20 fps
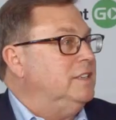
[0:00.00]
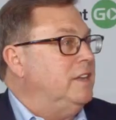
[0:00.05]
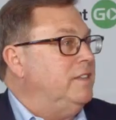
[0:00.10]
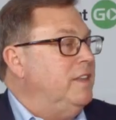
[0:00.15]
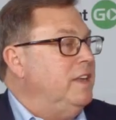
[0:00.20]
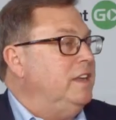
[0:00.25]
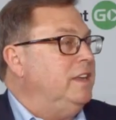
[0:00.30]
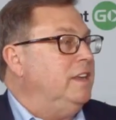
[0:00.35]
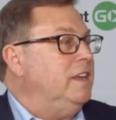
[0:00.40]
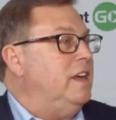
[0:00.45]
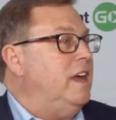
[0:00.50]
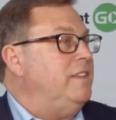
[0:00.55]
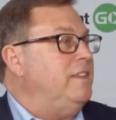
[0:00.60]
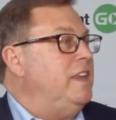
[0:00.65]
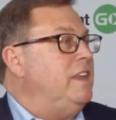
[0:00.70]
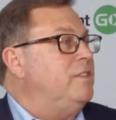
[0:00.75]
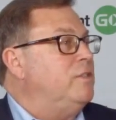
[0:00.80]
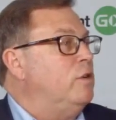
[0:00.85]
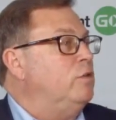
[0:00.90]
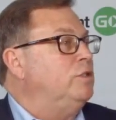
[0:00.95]

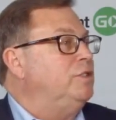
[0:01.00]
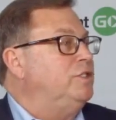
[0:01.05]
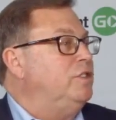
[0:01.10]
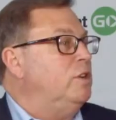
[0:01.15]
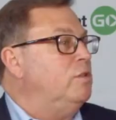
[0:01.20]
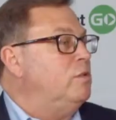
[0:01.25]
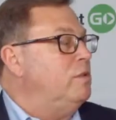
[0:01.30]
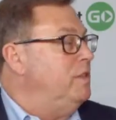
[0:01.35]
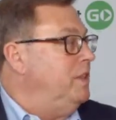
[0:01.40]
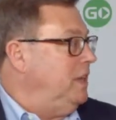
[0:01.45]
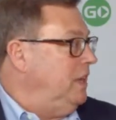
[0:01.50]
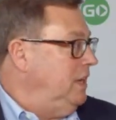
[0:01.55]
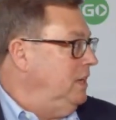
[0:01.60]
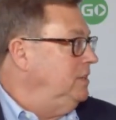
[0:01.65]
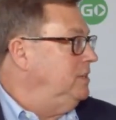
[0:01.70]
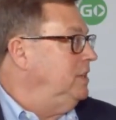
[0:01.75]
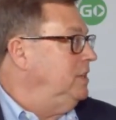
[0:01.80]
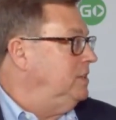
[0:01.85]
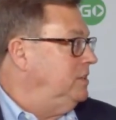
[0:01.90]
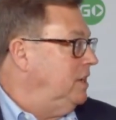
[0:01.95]
think those, though, are the
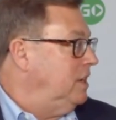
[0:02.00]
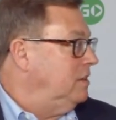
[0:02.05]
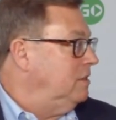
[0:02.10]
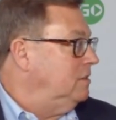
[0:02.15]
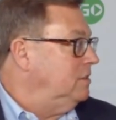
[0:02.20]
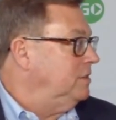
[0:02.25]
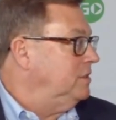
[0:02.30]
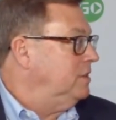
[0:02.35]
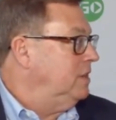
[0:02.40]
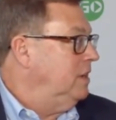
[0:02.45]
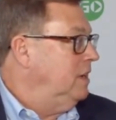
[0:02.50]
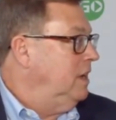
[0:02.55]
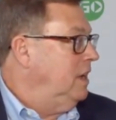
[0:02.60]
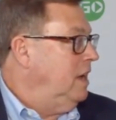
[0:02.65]
easy signals.